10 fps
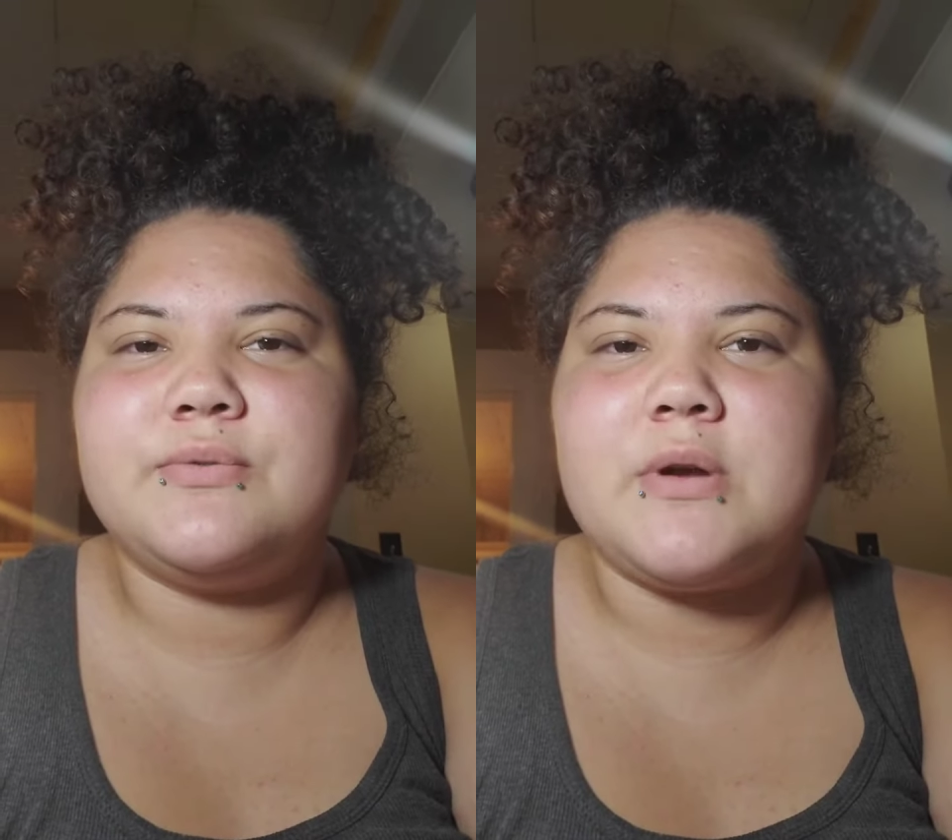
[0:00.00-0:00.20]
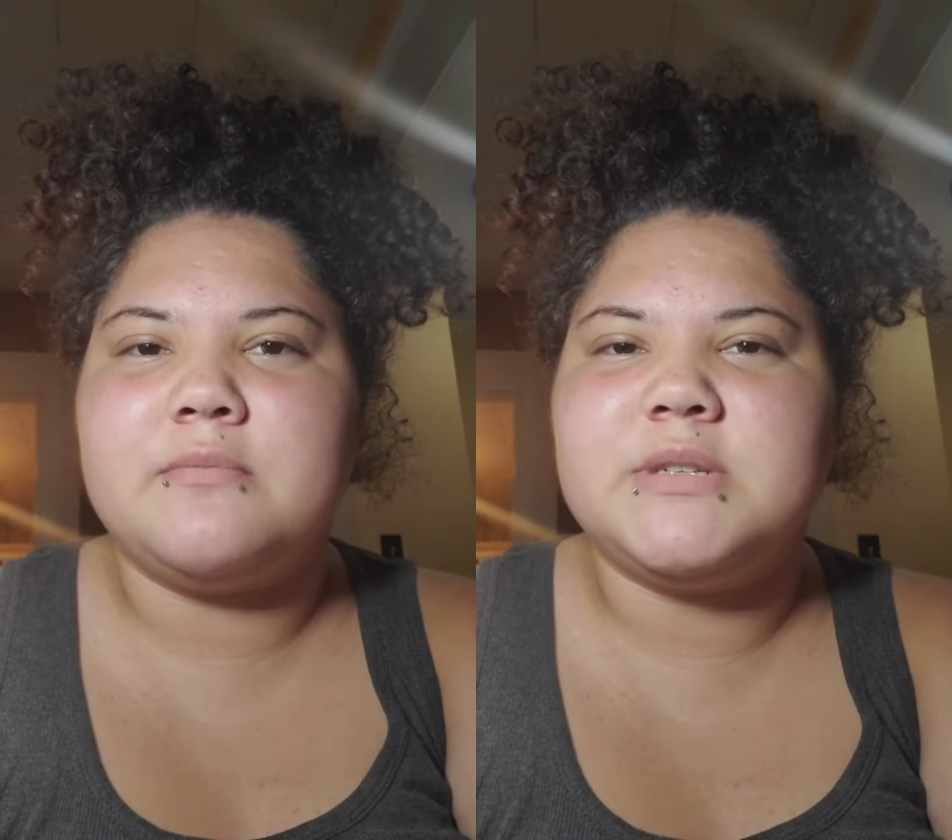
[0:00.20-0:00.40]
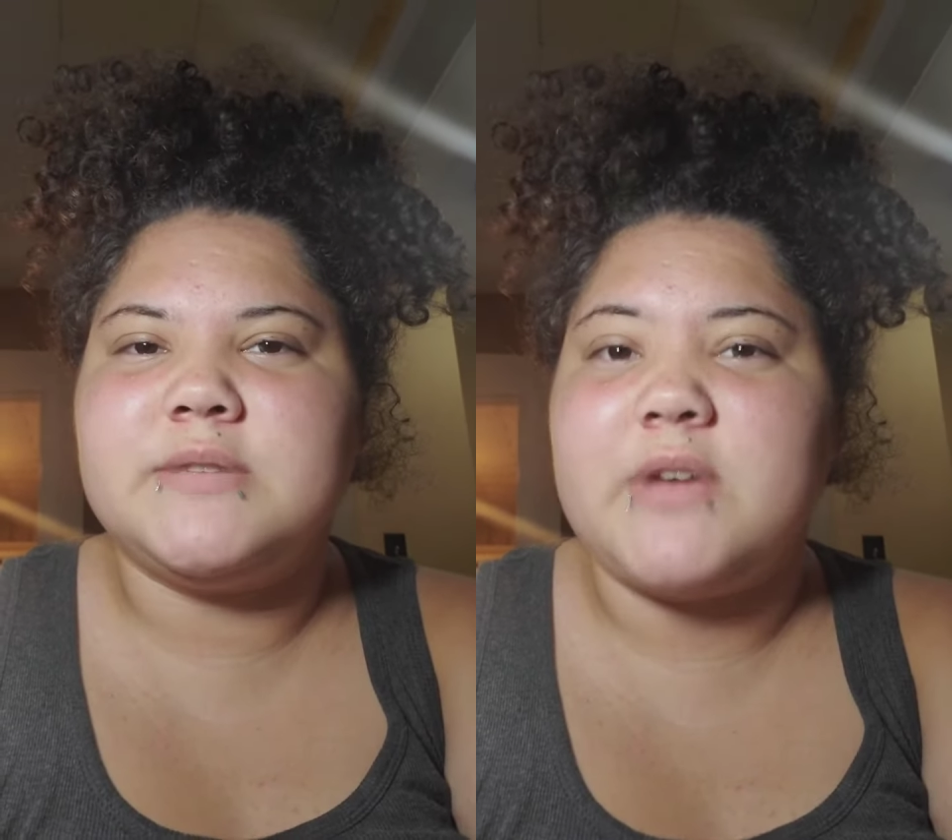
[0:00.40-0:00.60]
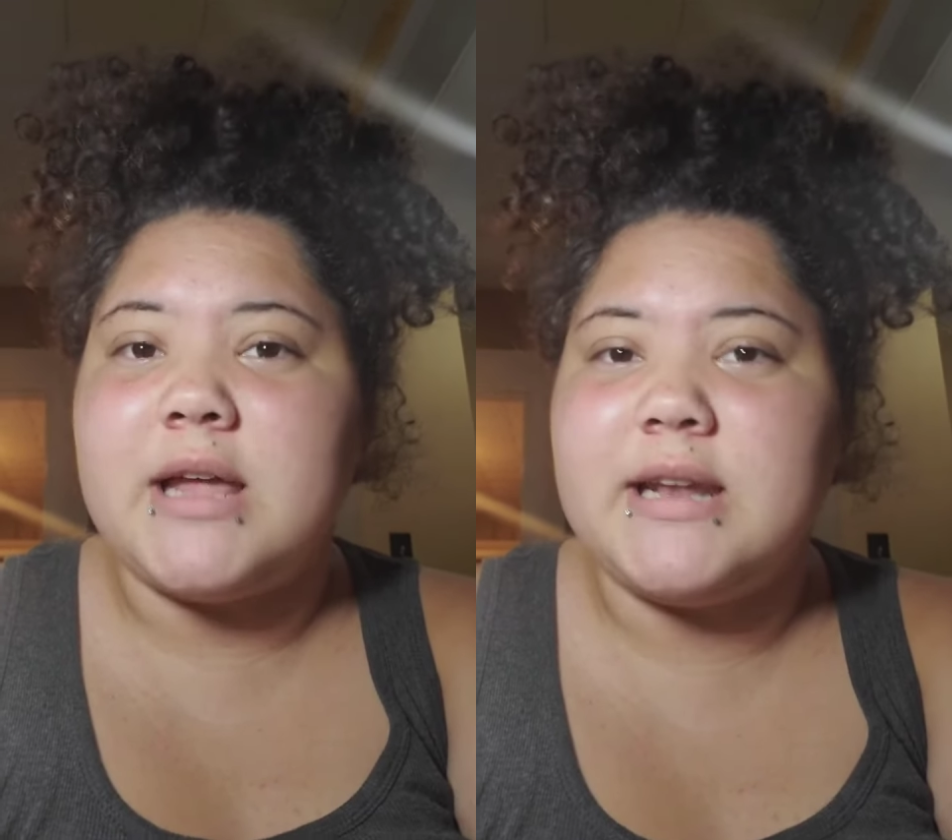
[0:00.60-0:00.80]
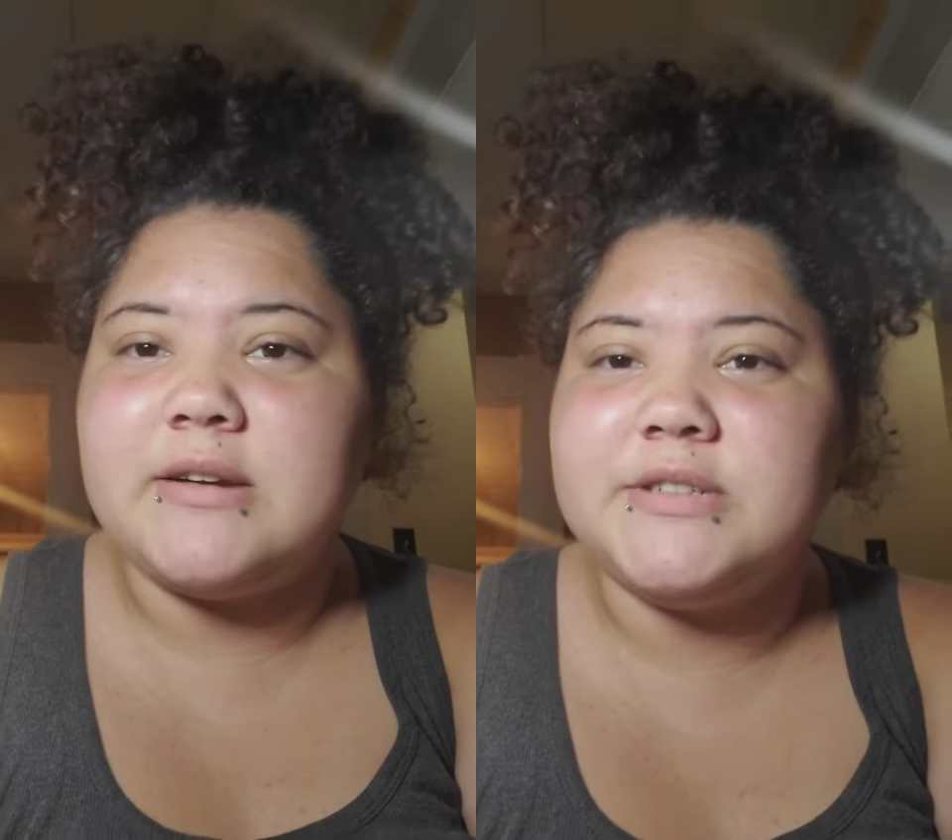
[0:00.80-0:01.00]
from
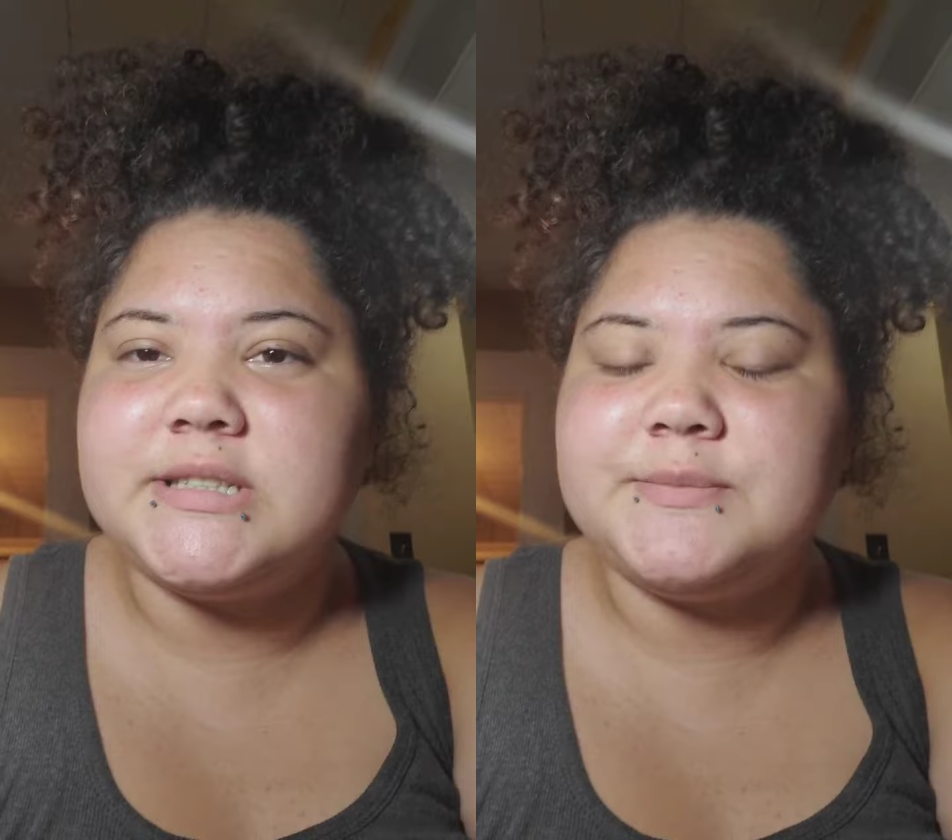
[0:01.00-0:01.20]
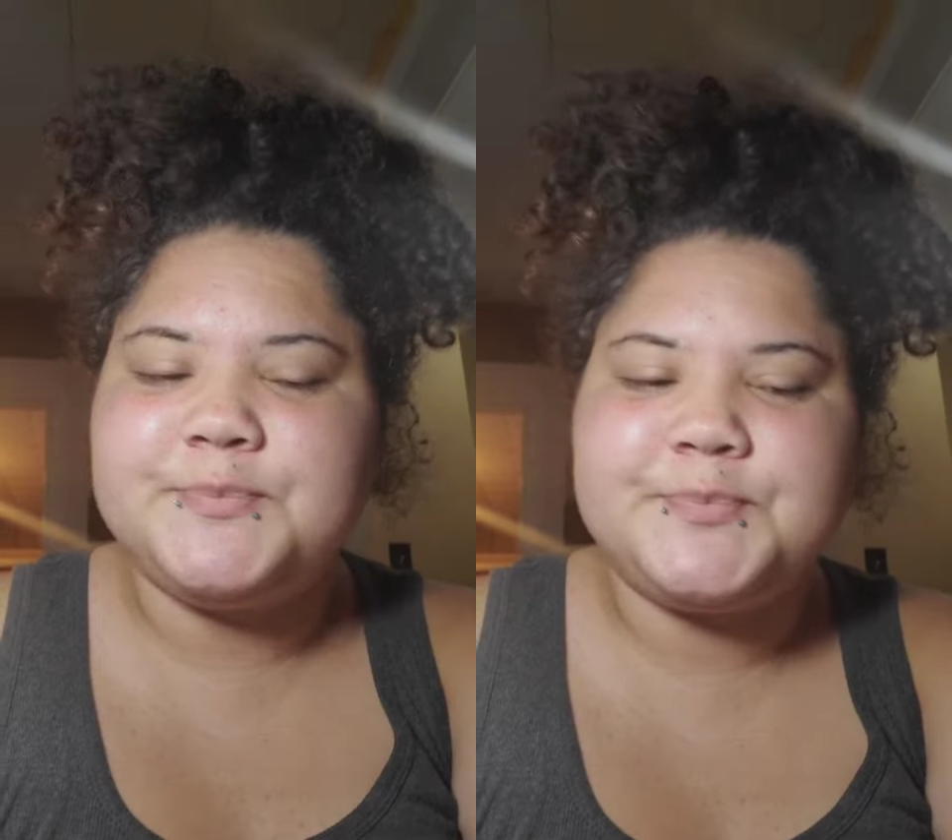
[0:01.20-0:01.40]
Divine Nails